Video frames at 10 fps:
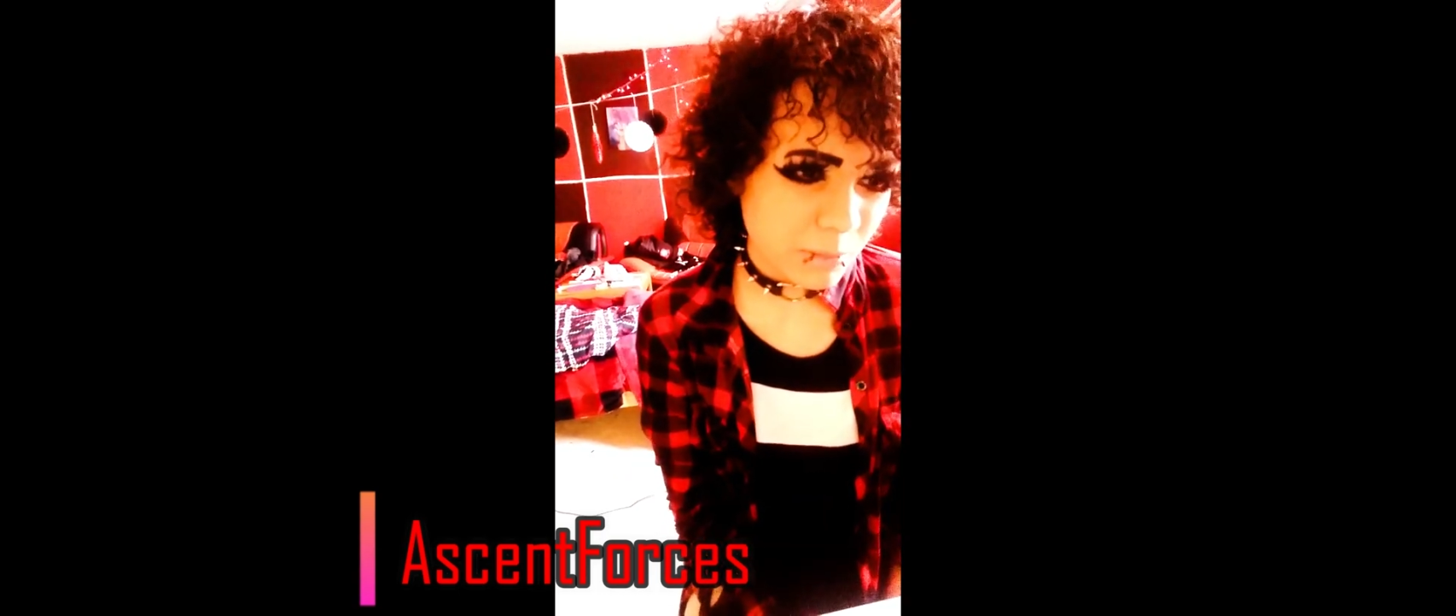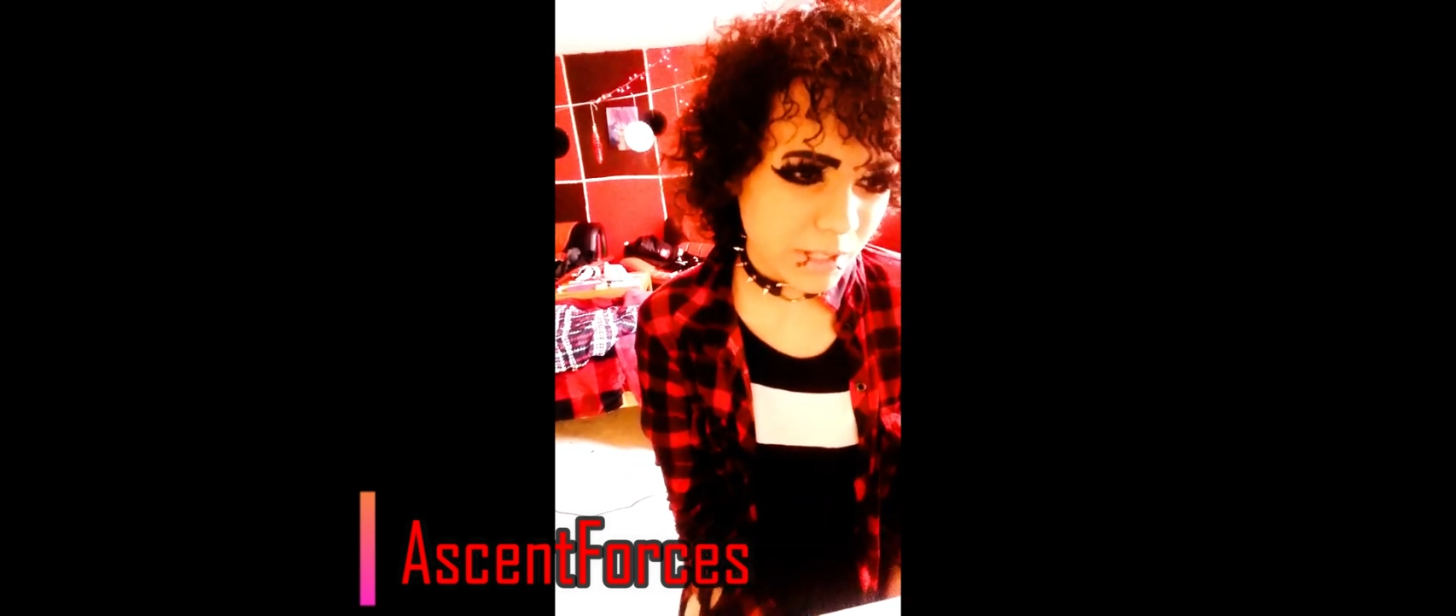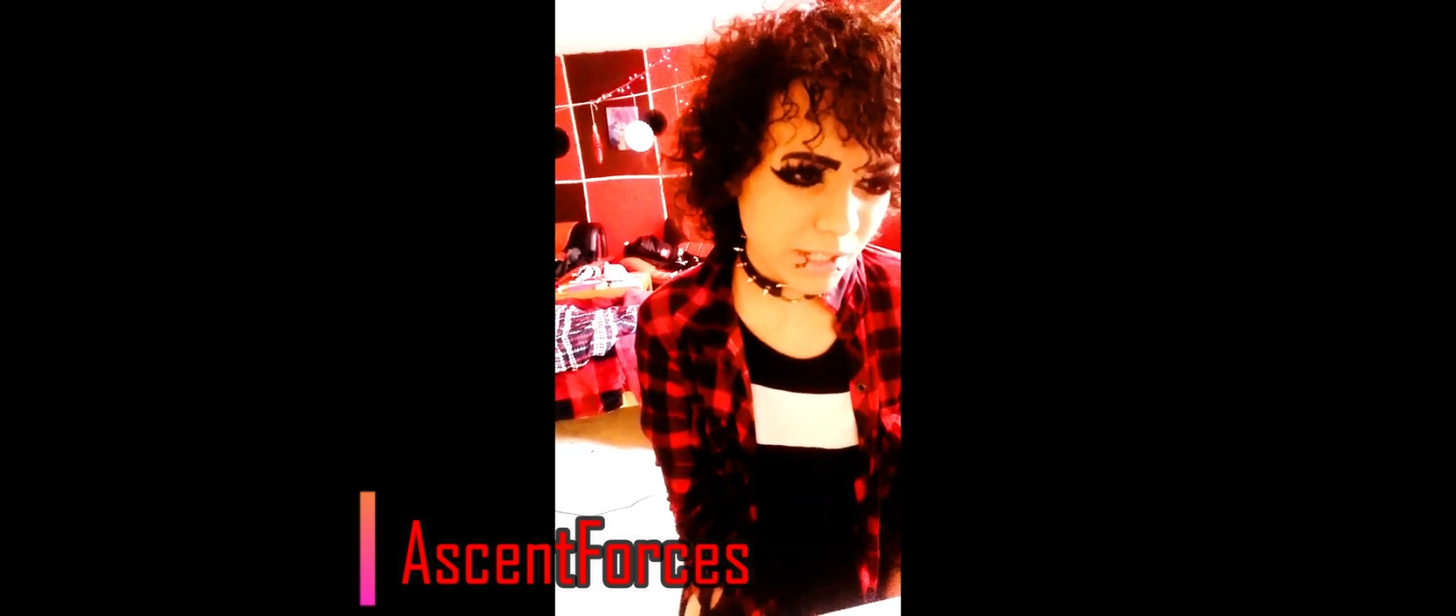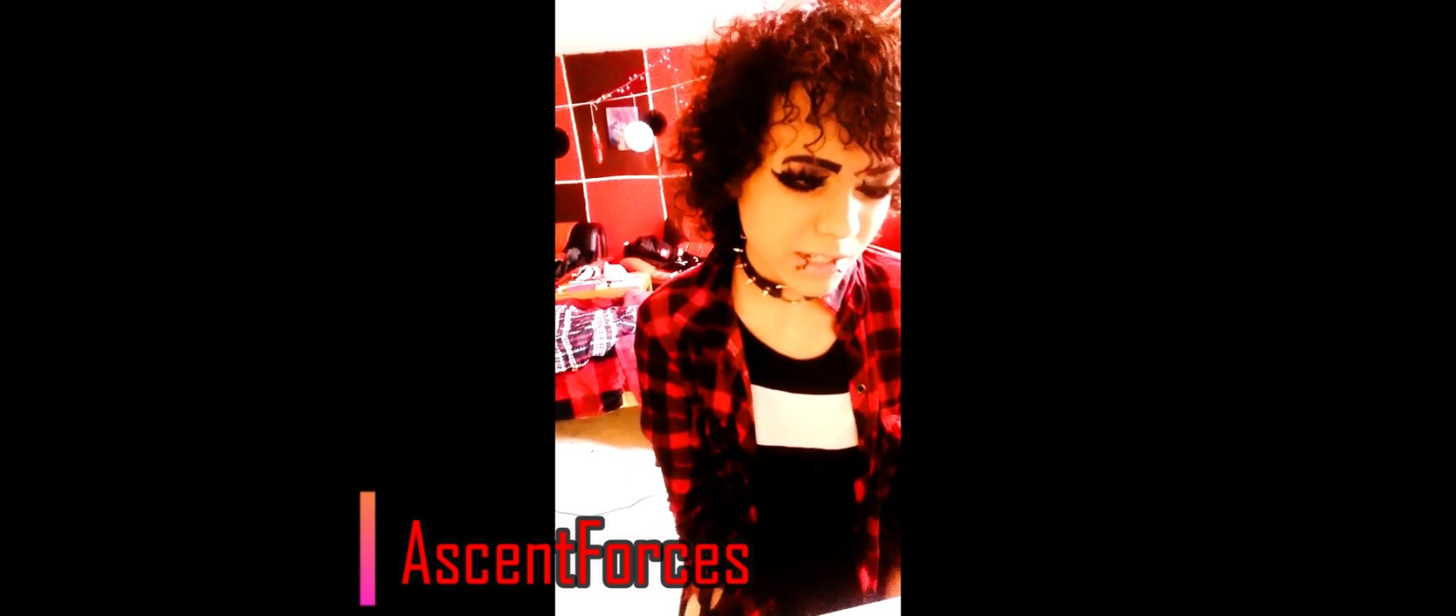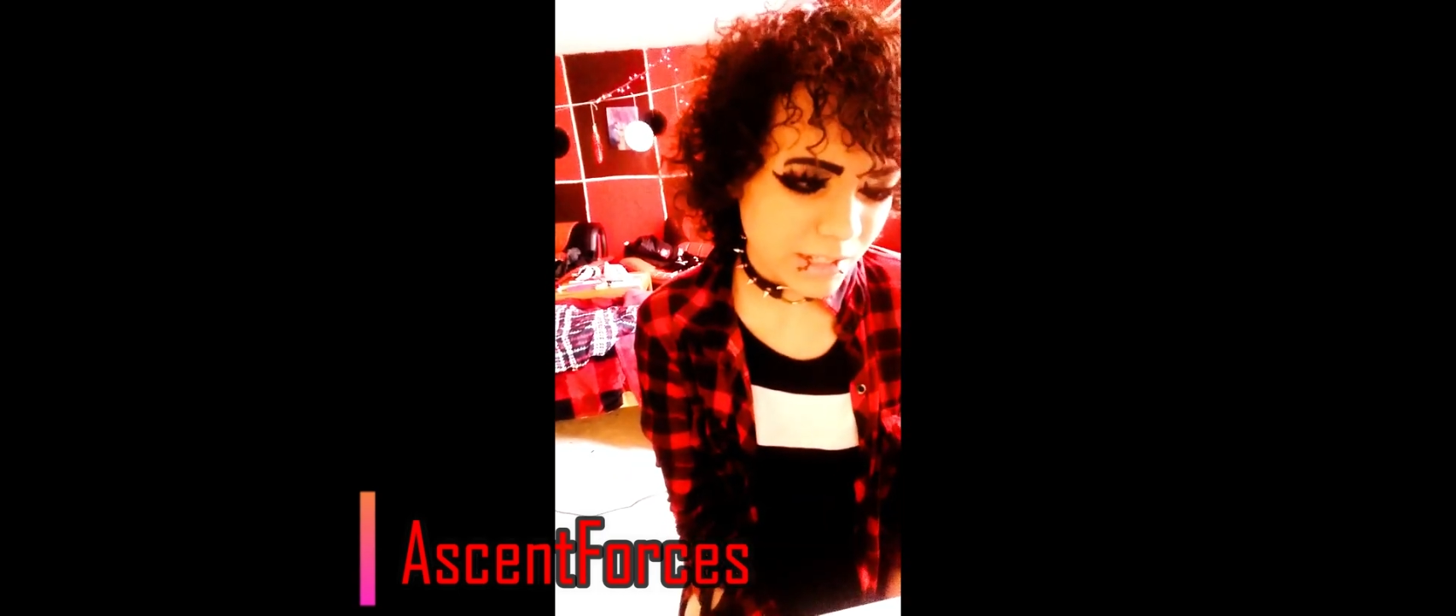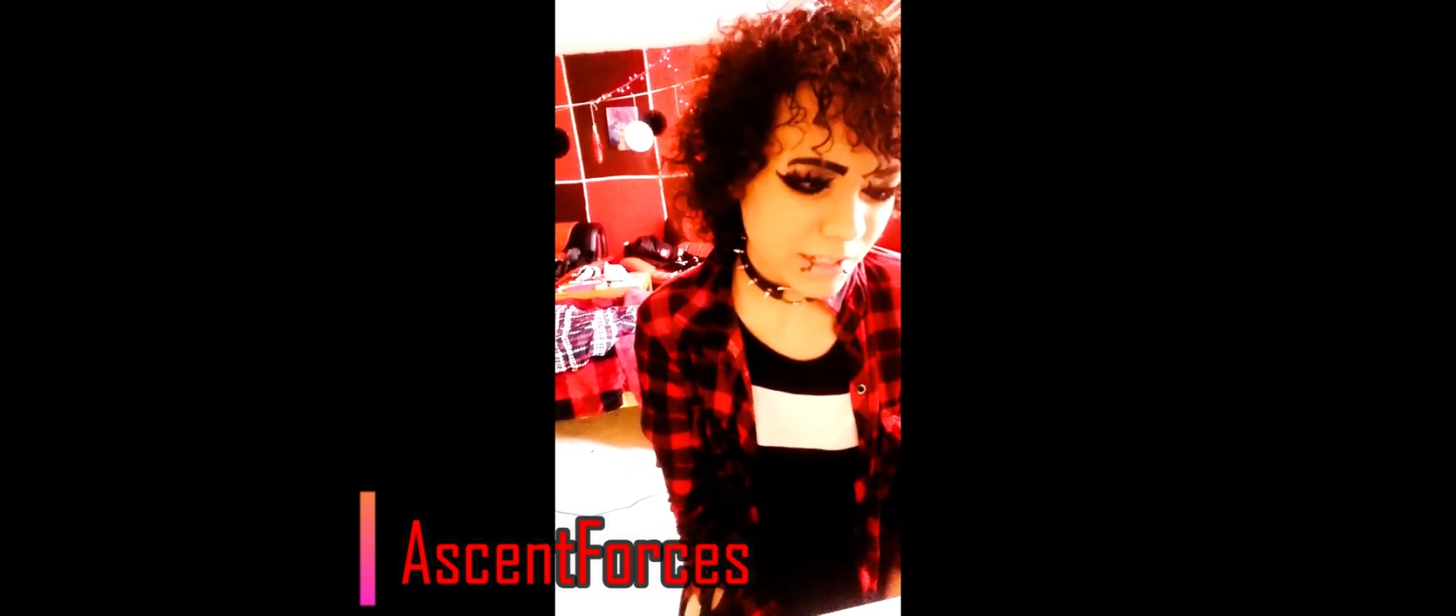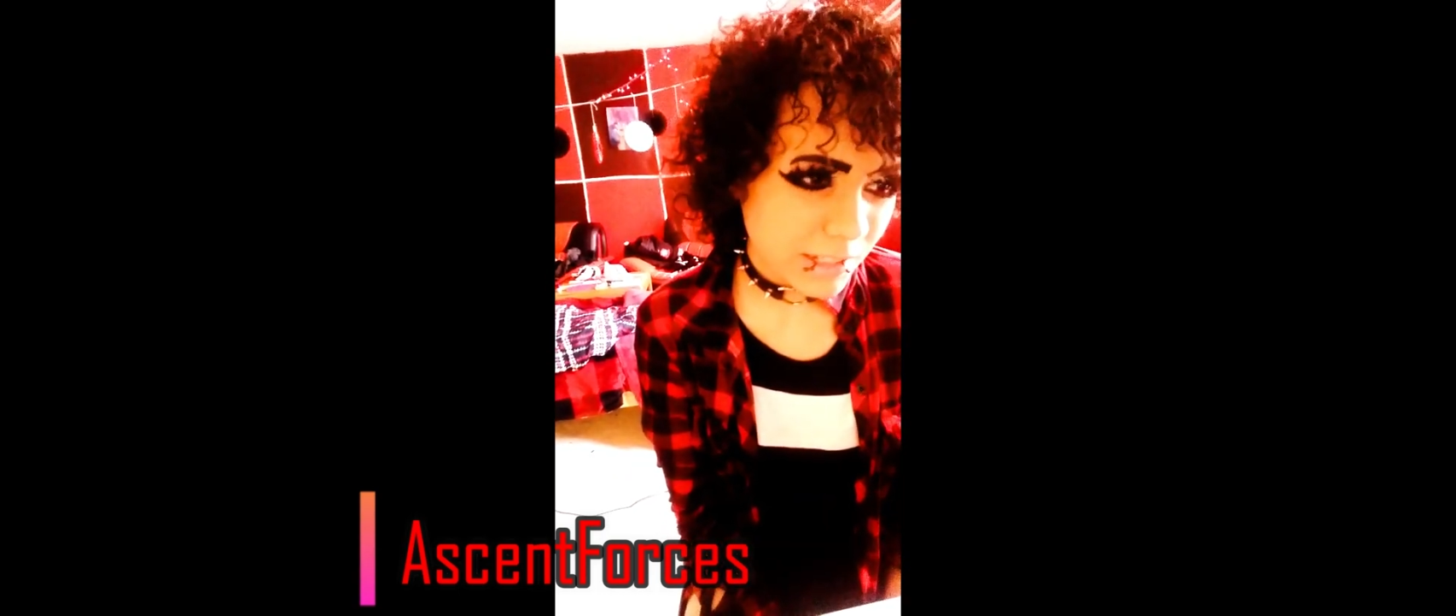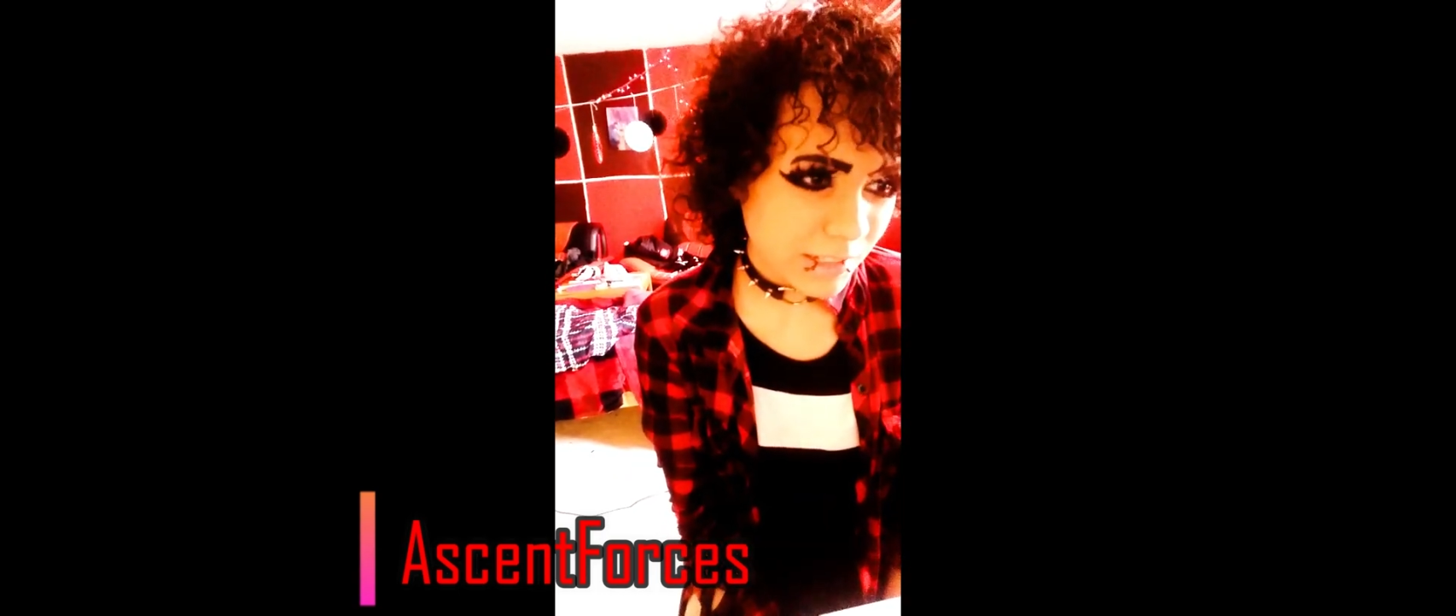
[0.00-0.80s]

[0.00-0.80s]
but